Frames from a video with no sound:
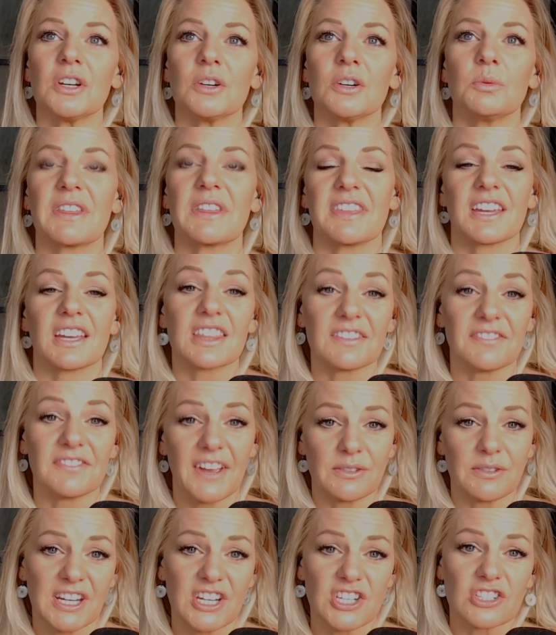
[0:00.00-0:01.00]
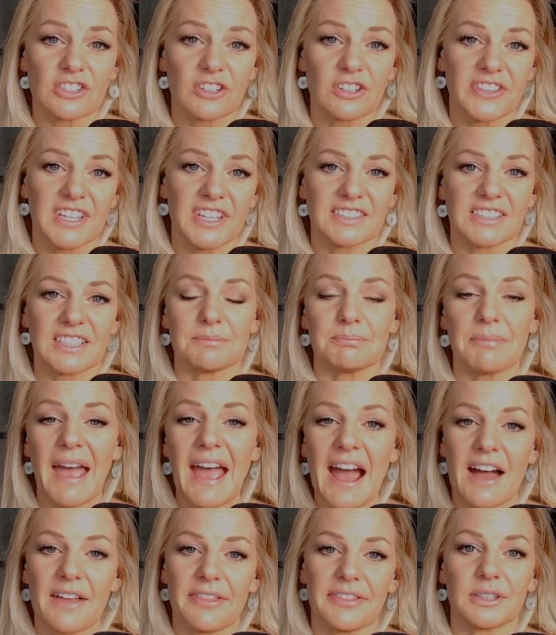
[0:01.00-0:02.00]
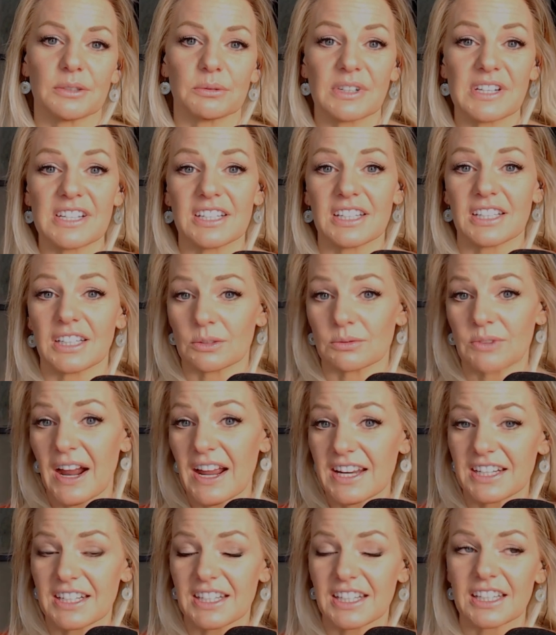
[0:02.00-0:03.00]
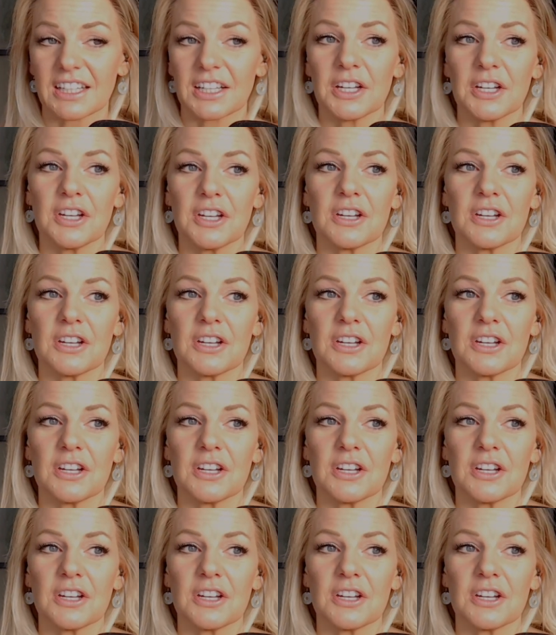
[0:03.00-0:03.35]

we think of the foundational things as math and reading and writing,